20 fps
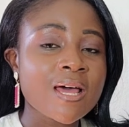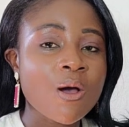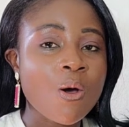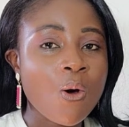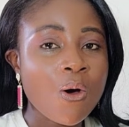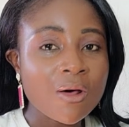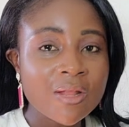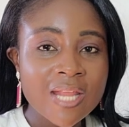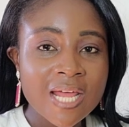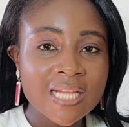
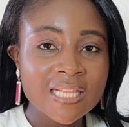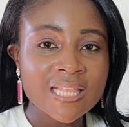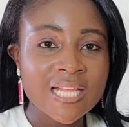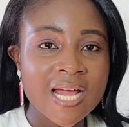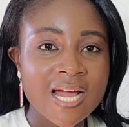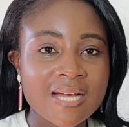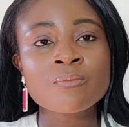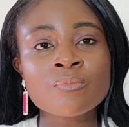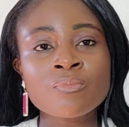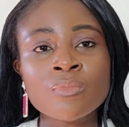other
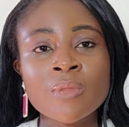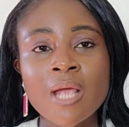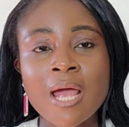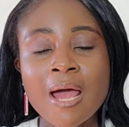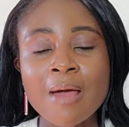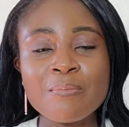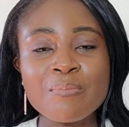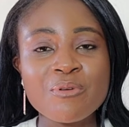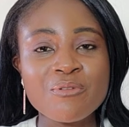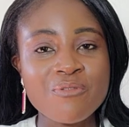tasks.
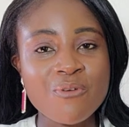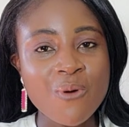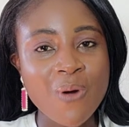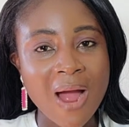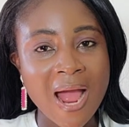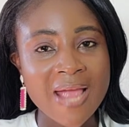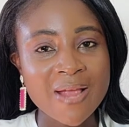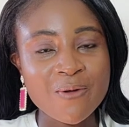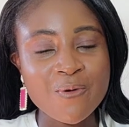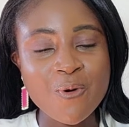And before
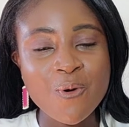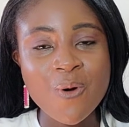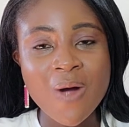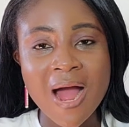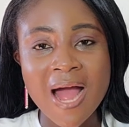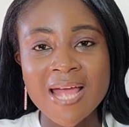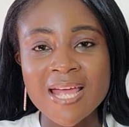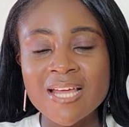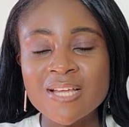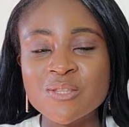I go
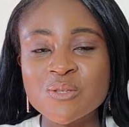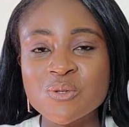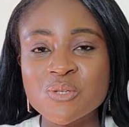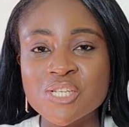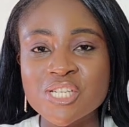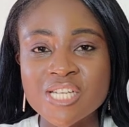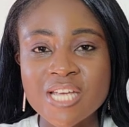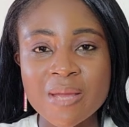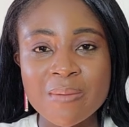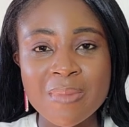ahead to
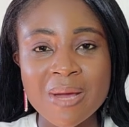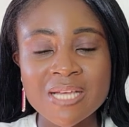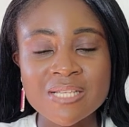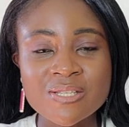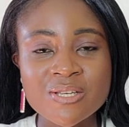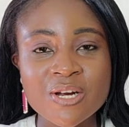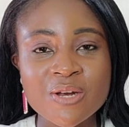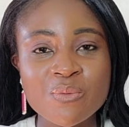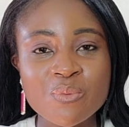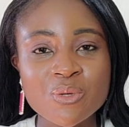share my
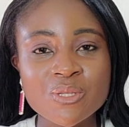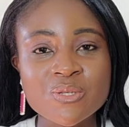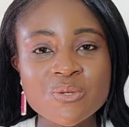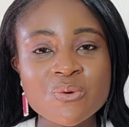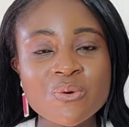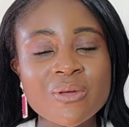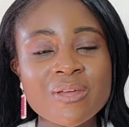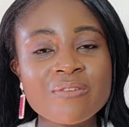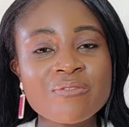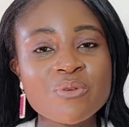screen with
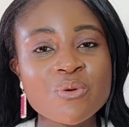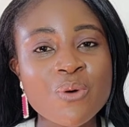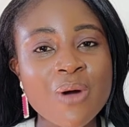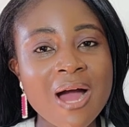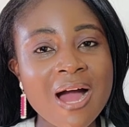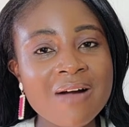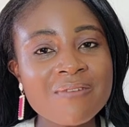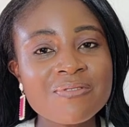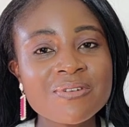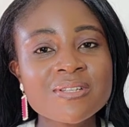you, if you
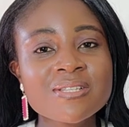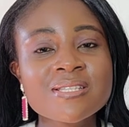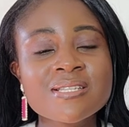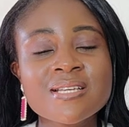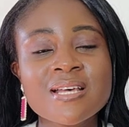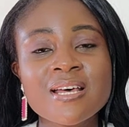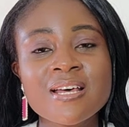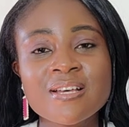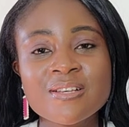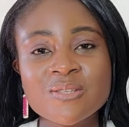haven't
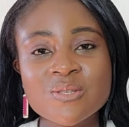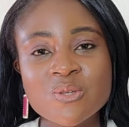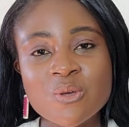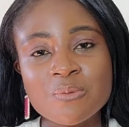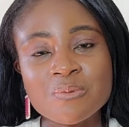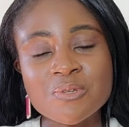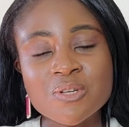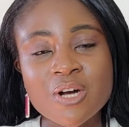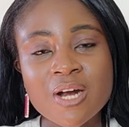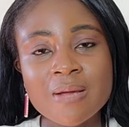
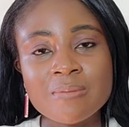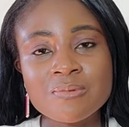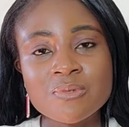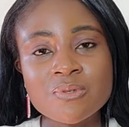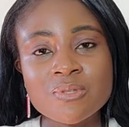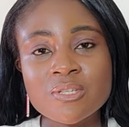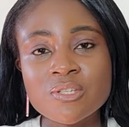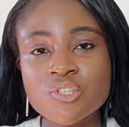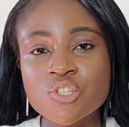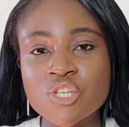subscribed to
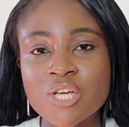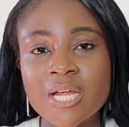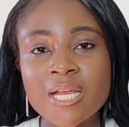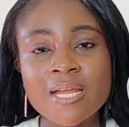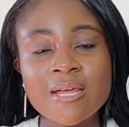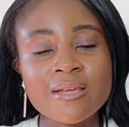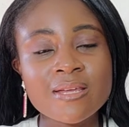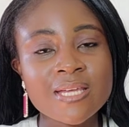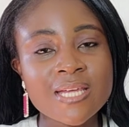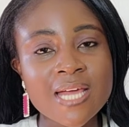this
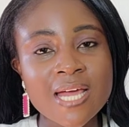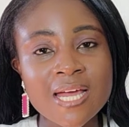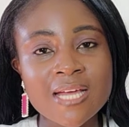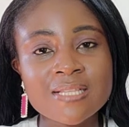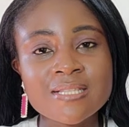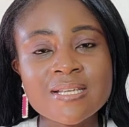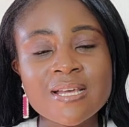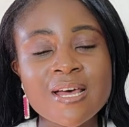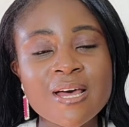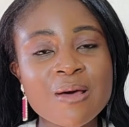channel
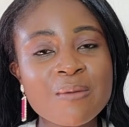yet,